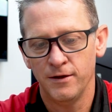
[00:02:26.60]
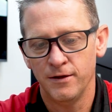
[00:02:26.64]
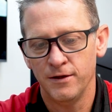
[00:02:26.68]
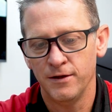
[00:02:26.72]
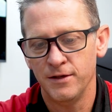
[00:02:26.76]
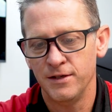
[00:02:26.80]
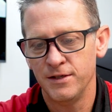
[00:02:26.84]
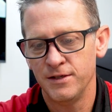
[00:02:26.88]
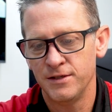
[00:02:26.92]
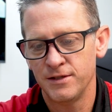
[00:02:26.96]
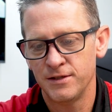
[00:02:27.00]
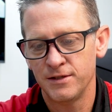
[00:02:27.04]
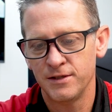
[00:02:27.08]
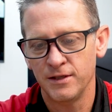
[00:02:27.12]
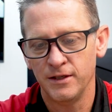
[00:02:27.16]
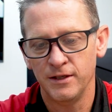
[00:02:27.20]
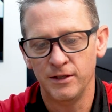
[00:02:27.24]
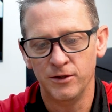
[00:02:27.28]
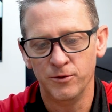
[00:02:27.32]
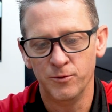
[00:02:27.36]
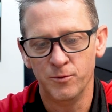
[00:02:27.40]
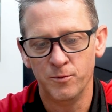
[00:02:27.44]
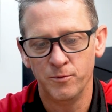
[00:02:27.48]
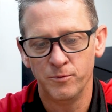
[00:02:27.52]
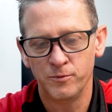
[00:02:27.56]
this
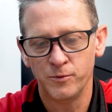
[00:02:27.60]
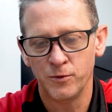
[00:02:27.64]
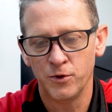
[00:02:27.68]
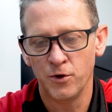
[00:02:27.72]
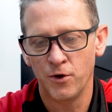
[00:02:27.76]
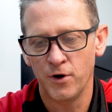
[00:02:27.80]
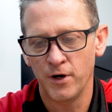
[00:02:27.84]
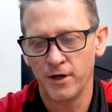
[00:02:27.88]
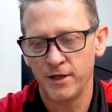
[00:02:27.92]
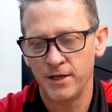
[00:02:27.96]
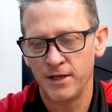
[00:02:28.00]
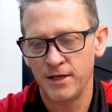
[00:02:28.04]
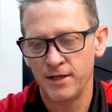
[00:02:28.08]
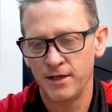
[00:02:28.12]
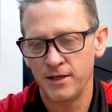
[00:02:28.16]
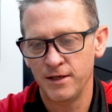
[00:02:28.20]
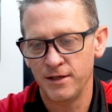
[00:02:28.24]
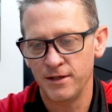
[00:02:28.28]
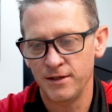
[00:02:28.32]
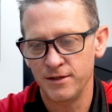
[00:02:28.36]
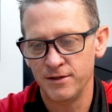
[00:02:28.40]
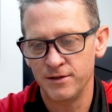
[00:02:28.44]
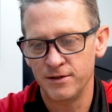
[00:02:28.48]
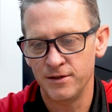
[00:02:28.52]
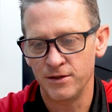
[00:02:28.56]
little guy here
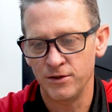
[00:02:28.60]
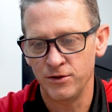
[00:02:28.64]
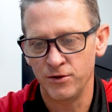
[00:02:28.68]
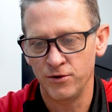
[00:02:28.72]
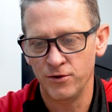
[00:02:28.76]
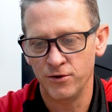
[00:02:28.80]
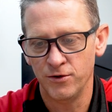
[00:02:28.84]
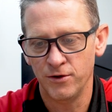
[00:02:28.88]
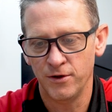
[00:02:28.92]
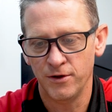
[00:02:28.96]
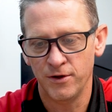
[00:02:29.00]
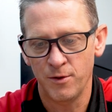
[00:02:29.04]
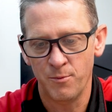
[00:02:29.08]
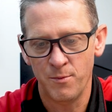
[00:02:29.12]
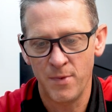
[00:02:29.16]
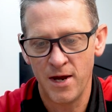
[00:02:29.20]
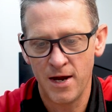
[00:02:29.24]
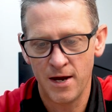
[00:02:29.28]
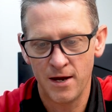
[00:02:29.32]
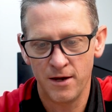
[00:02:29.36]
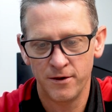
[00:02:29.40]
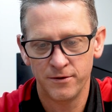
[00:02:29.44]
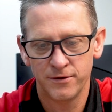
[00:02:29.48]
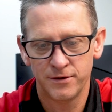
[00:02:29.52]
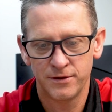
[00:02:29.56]
is the unit, the
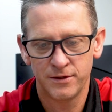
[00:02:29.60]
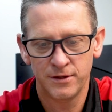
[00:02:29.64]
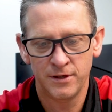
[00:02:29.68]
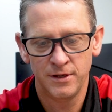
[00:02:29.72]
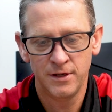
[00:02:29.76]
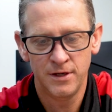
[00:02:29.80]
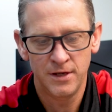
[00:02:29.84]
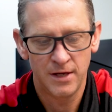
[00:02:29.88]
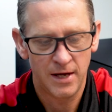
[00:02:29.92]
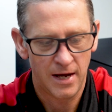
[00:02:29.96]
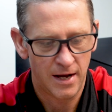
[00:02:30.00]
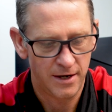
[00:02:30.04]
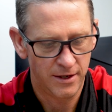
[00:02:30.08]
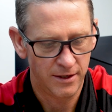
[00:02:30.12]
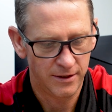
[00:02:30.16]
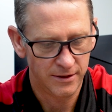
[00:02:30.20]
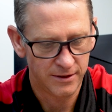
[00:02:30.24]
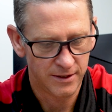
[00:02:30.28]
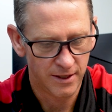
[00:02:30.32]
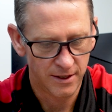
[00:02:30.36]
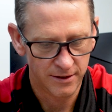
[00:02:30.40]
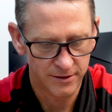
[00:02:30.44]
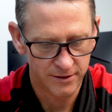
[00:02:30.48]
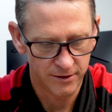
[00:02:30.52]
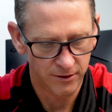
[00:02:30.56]
mount, and it
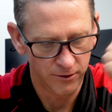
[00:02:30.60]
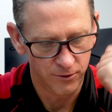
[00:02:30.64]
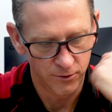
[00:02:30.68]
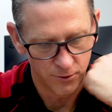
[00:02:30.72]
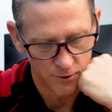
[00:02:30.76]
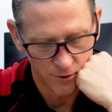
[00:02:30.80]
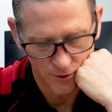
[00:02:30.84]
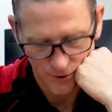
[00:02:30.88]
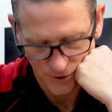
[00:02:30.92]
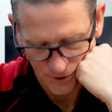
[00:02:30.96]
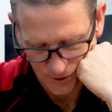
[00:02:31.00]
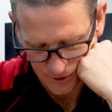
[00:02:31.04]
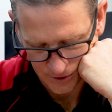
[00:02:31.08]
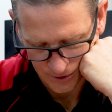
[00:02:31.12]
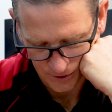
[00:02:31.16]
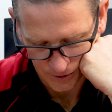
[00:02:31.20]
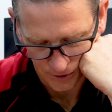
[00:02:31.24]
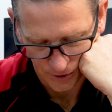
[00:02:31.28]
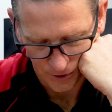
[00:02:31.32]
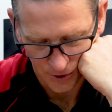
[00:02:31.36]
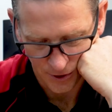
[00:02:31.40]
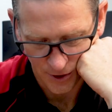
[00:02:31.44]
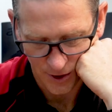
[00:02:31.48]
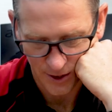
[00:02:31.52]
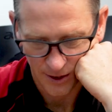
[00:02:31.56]
does look
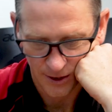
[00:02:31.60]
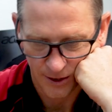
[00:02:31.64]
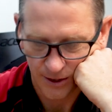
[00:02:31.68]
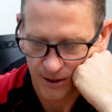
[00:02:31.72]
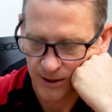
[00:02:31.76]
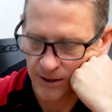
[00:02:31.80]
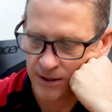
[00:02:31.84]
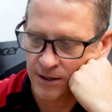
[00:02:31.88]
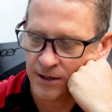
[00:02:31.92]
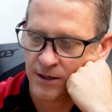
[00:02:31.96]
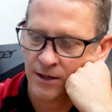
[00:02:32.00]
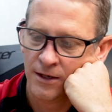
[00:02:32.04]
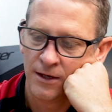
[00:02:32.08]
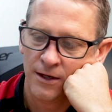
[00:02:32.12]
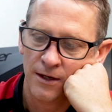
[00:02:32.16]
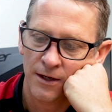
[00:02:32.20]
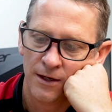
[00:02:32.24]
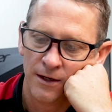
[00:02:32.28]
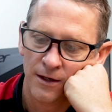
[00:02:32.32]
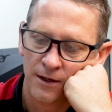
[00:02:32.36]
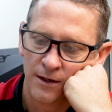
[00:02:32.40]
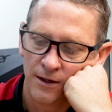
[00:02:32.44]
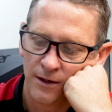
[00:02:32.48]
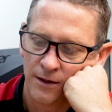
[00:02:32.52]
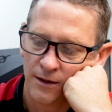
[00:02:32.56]
like
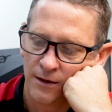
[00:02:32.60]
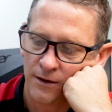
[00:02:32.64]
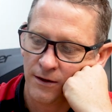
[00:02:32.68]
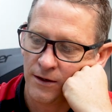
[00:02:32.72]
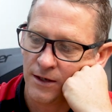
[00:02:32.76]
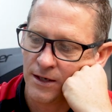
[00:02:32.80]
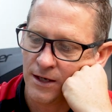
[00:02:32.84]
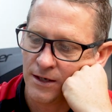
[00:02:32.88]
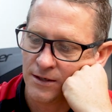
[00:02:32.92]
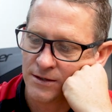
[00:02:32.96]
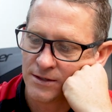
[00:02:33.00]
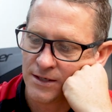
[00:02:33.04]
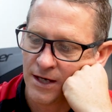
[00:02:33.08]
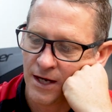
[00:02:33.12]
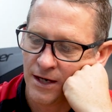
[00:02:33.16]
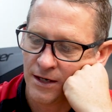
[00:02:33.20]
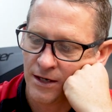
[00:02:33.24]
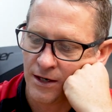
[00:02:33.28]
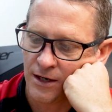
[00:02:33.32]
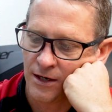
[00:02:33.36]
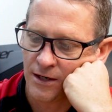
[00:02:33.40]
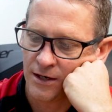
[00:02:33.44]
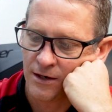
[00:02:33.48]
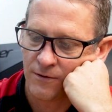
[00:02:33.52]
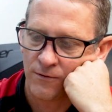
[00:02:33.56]
the antenna
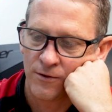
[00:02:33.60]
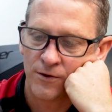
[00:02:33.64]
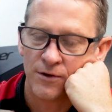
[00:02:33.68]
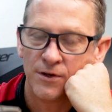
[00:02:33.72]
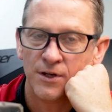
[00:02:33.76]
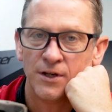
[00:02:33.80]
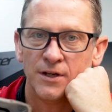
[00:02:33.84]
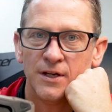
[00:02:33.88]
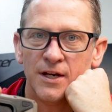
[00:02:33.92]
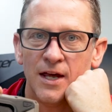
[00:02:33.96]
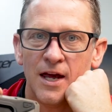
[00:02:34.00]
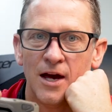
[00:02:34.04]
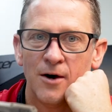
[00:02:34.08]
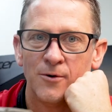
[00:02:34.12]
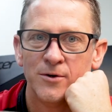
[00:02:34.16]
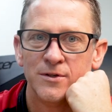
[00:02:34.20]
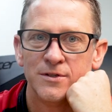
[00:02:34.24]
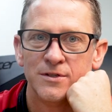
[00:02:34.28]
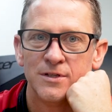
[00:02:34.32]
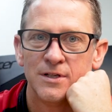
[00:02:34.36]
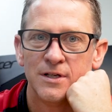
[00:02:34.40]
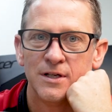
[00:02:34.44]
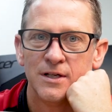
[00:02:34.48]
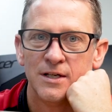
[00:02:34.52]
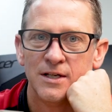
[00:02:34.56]
and everything now
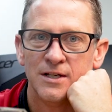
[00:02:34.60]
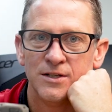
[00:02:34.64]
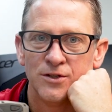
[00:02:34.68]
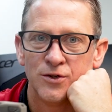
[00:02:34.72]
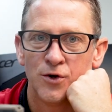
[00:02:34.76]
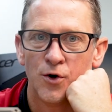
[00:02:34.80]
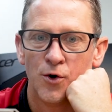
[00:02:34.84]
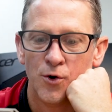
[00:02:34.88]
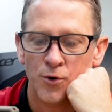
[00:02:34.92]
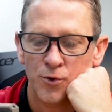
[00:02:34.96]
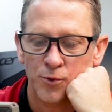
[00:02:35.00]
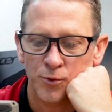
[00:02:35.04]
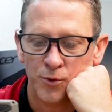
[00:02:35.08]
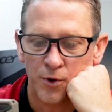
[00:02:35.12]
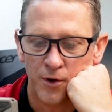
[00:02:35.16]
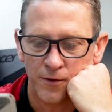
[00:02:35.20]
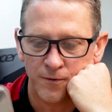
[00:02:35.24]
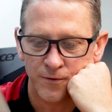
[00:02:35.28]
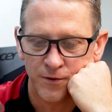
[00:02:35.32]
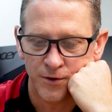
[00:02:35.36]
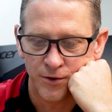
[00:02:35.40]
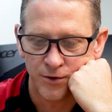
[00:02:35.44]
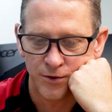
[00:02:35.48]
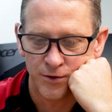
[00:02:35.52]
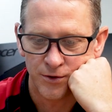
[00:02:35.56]
is internal of
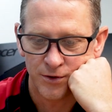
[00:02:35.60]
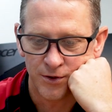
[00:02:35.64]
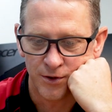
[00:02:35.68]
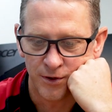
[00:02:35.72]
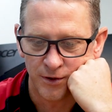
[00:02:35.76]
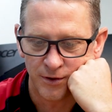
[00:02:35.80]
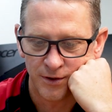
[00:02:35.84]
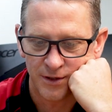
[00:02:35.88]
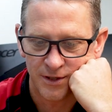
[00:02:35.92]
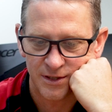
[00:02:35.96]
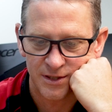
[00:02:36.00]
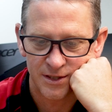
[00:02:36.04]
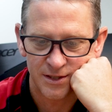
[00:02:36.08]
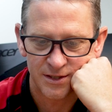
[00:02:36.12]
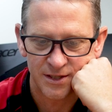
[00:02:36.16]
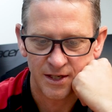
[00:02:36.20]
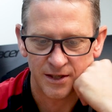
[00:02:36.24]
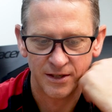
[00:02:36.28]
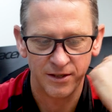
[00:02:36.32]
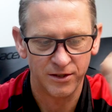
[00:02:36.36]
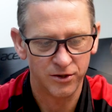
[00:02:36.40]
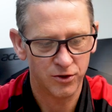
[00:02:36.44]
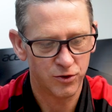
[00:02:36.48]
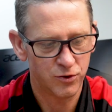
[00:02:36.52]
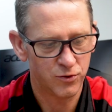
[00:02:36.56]
the unit. This is
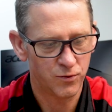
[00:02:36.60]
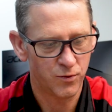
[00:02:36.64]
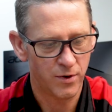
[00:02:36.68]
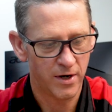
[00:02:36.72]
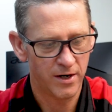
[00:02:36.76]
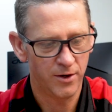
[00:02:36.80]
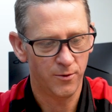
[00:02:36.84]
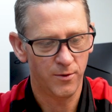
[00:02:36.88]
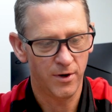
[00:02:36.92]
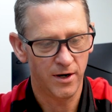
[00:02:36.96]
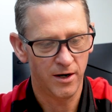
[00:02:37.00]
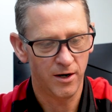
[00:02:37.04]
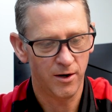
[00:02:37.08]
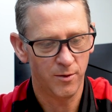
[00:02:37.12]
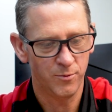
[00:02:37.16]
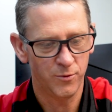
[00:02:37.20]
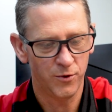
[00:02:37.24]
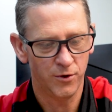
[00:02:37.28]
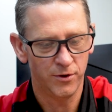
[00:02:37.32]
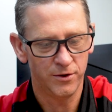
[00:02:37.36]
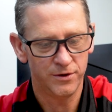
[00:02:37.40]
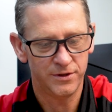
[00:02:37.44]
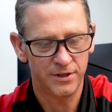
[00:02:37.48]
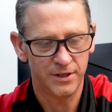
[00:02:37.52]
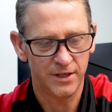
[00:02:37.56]
something straight away I'm
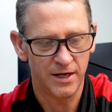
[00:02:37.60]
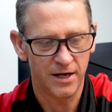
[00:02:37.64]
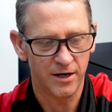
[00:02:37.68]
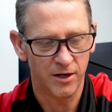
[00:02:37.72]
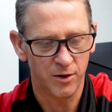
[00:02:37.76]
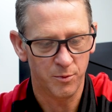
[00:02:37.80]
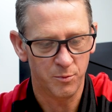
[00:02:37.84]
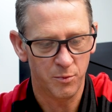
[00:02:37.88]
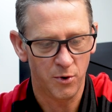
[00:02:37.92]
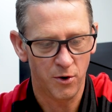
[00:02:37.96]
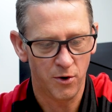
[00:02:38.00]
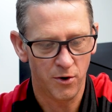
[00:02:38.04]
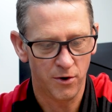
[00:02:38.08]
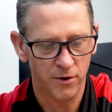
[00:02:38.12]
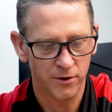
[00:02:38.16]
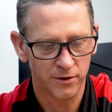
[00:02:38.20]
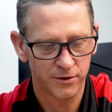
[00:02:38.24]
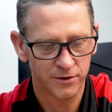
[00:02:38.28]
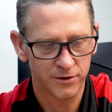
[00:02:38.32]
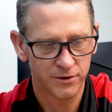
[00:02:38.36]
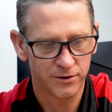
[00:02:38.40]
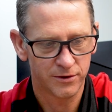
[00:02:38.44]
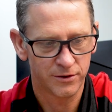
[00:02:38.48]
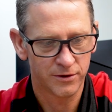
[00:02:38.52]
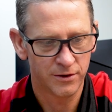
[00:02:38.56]
noticing out of the
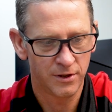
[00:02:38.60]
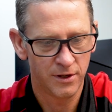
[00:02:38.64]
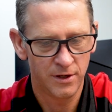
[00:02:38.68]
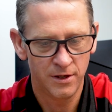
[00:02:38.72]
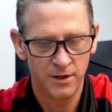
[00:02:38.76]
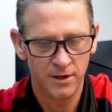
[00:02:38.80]
box.